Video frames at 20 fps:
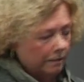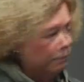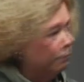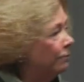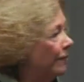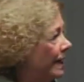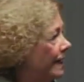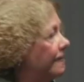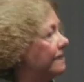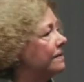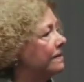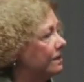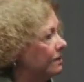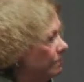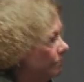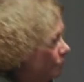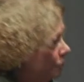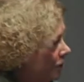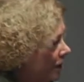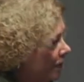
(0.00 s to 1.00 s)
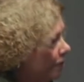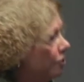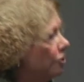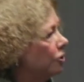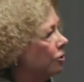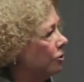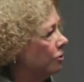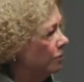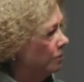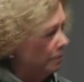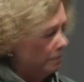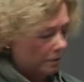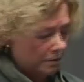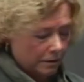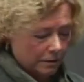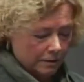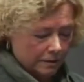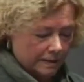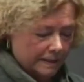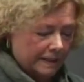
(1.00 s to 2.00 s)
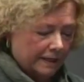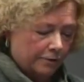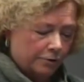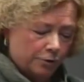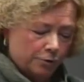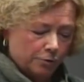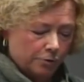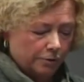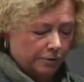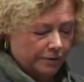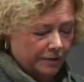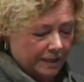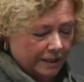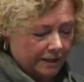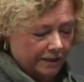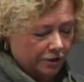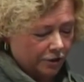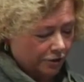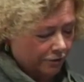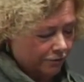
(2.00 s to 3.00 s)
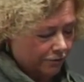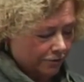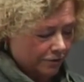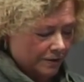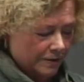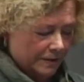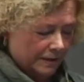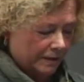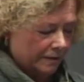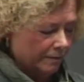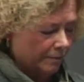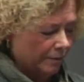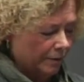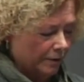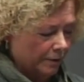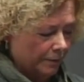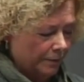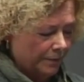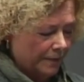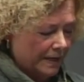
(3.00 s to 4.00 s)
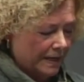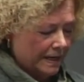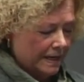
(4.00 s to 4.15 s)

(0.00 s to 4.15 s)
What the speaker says: race, gender, sexual orientation, for example.